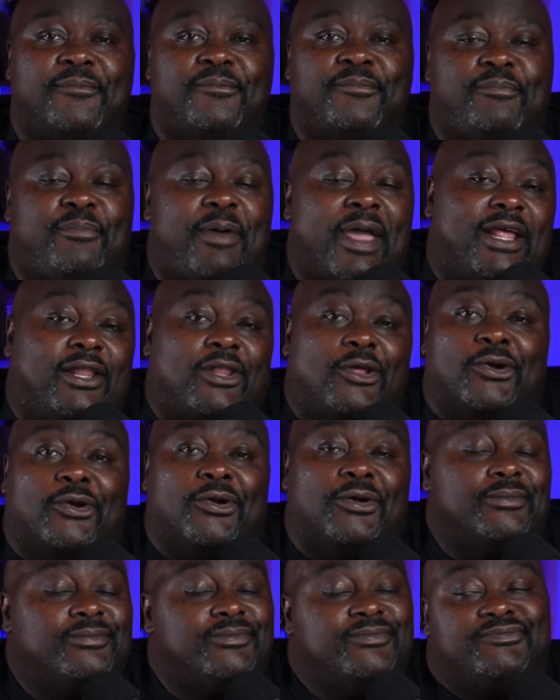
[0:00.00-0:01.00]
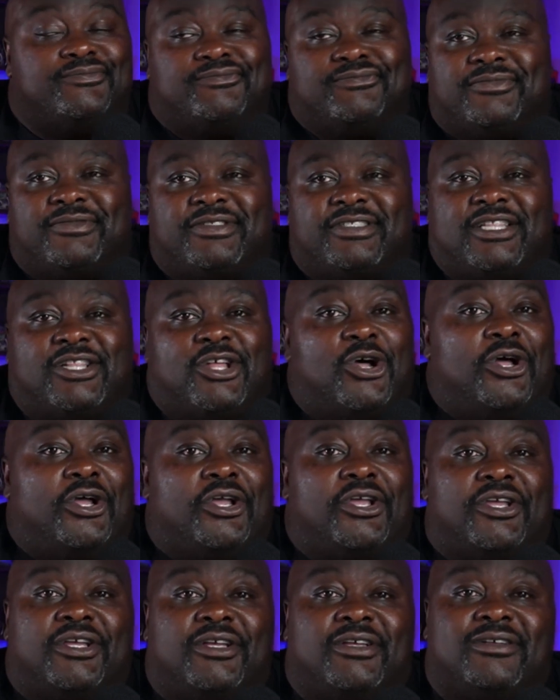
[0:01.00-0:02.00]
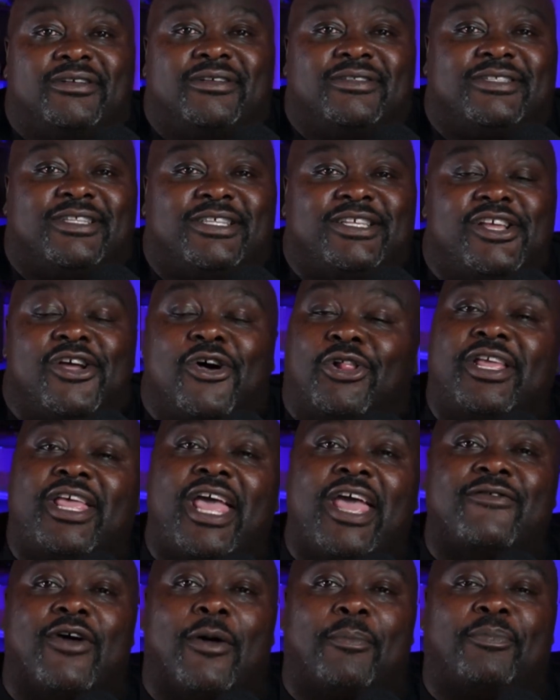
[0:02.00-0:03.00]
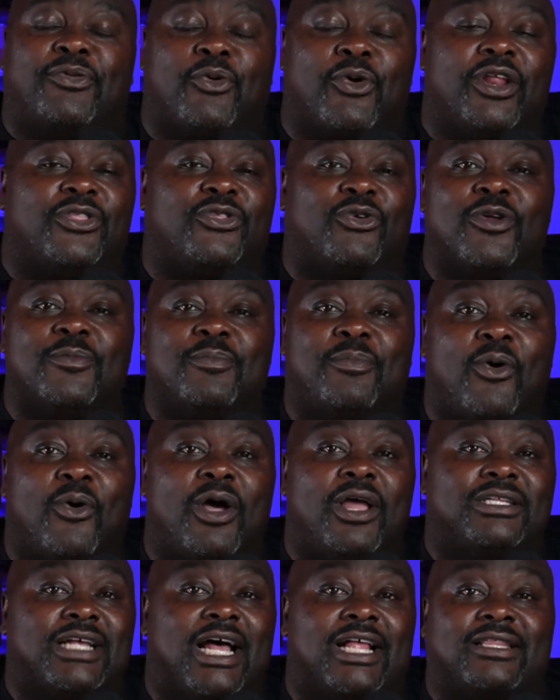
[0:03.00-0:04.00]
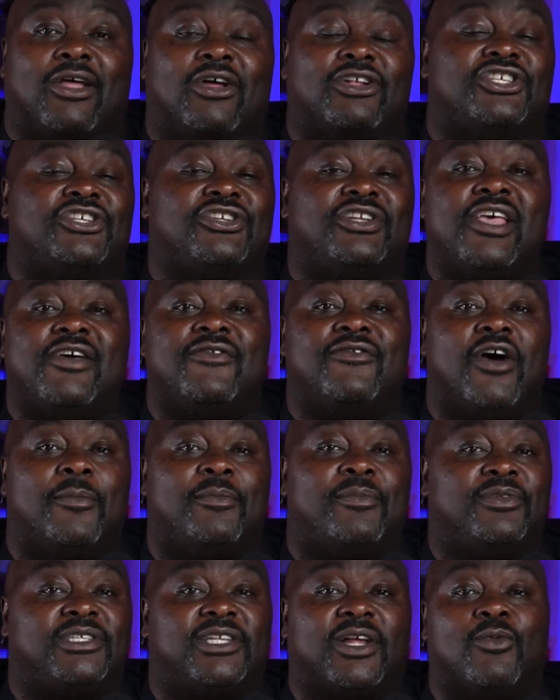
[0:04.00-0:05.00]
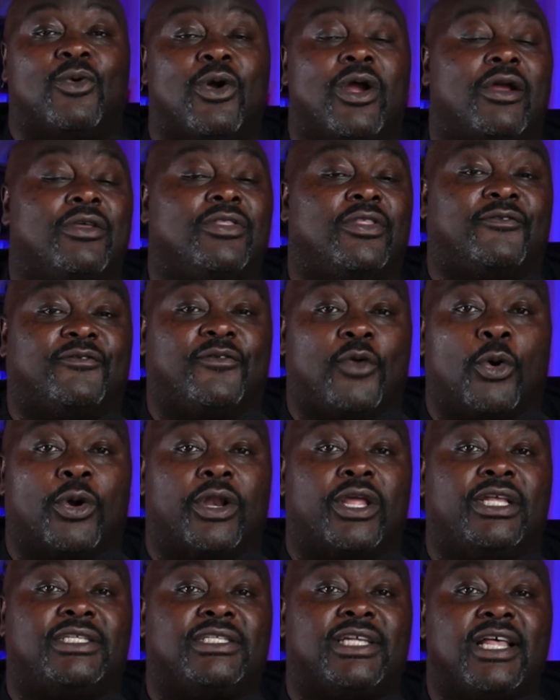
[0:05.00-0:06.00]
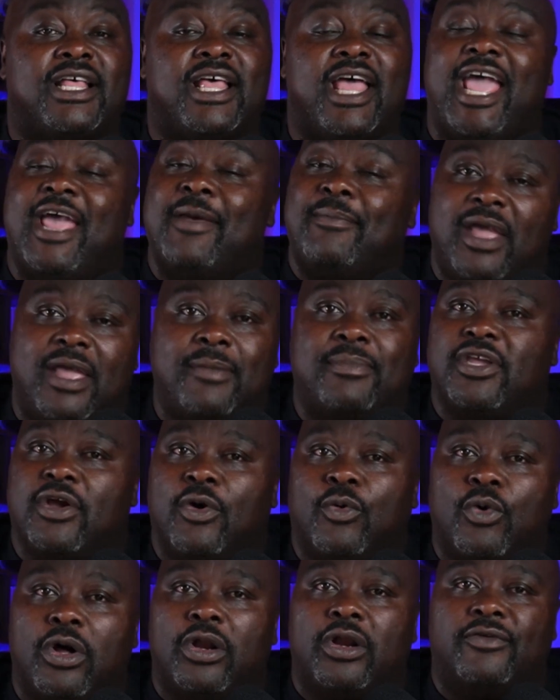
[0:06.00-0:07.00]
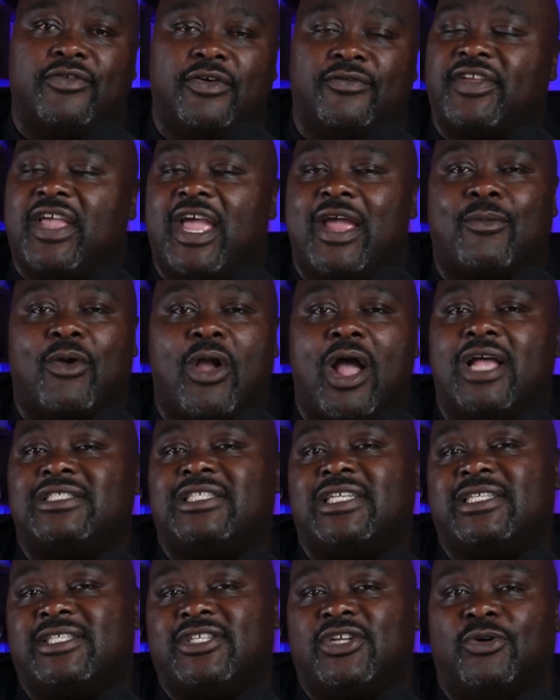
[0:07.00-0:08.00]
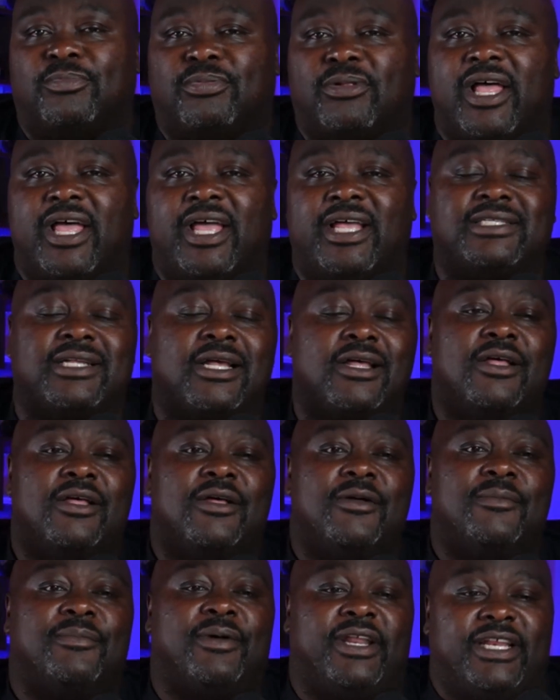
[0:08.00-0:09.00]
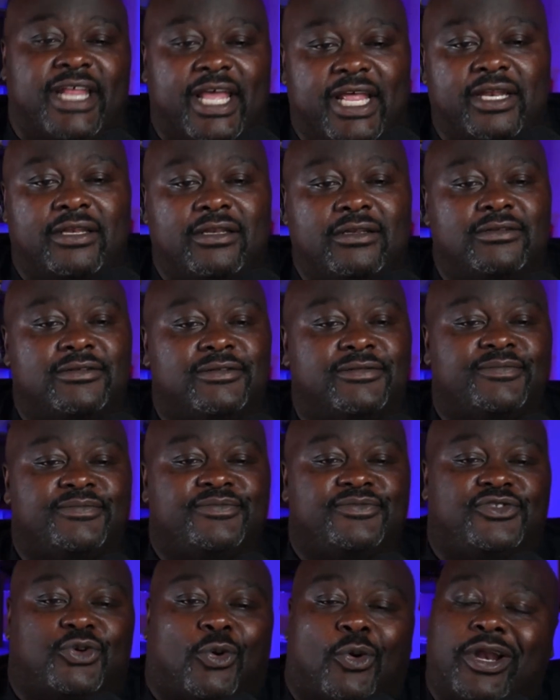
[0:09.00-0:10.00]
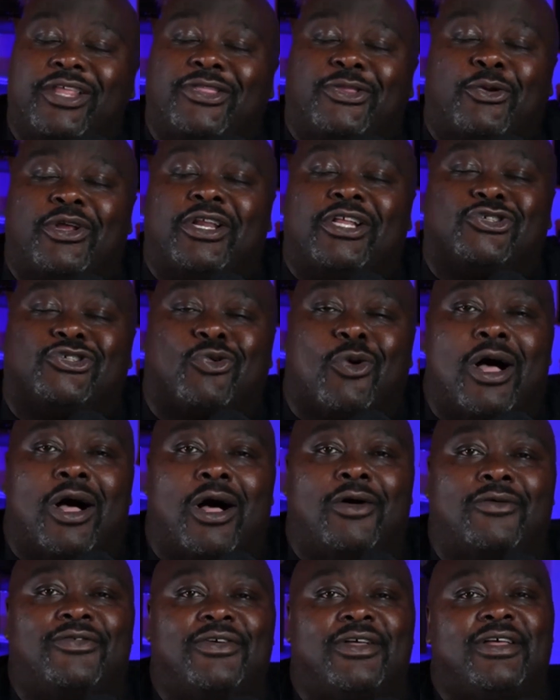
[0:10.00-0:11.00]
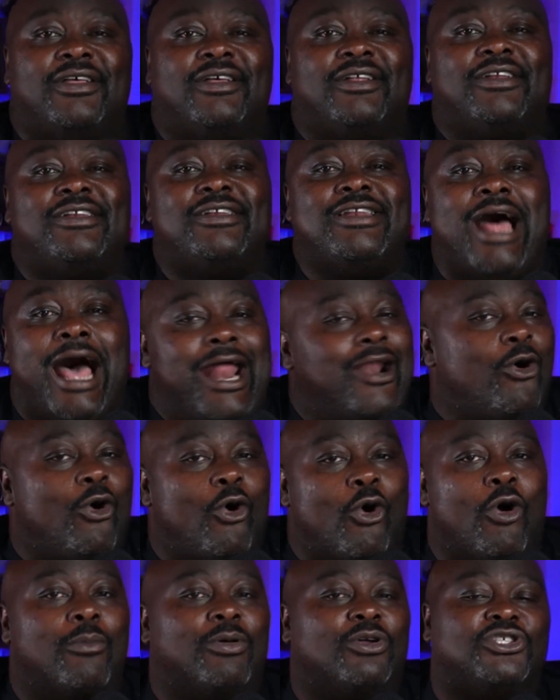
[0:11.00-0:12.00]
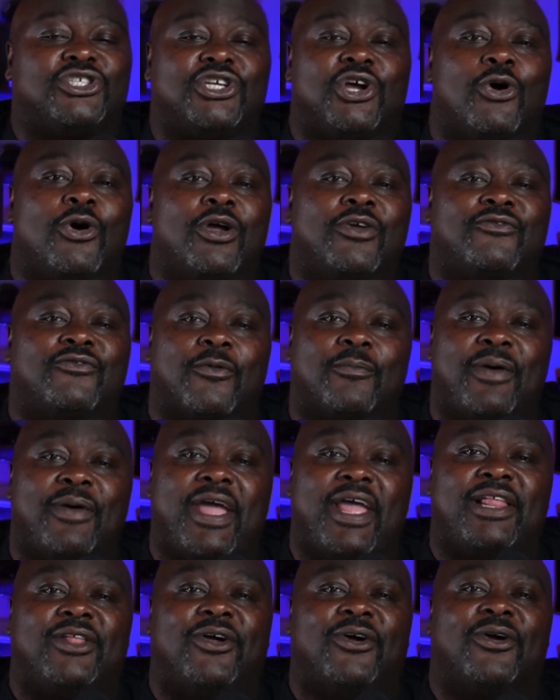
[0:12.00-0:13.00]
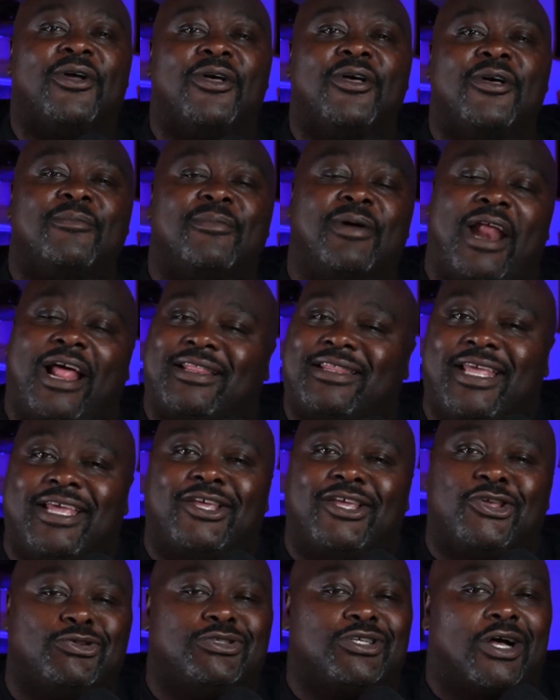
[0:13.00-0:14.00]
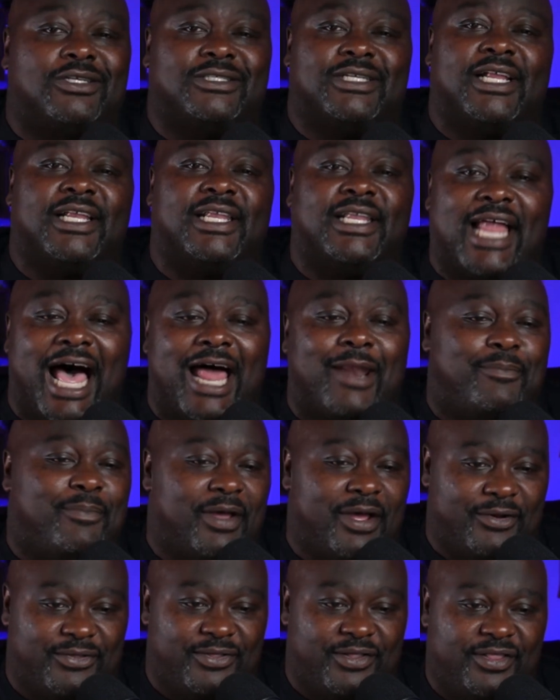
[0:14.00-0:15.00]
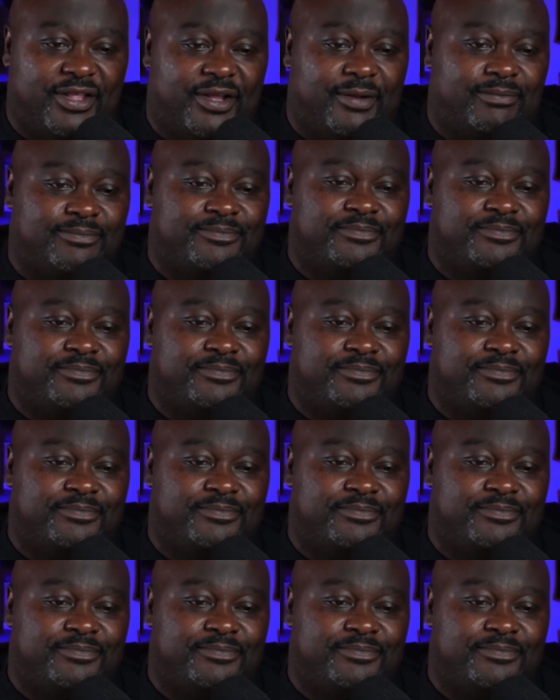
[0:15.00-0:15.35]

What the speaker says: Baylor, look, you only gave up 23 points. I thought you'd give up somewhere in the 40s. And maybe you would have if Cam Rising still plays, but he didn't. 23-12, not a horrible showing for Baylor, but I think Utah's a lot better than them.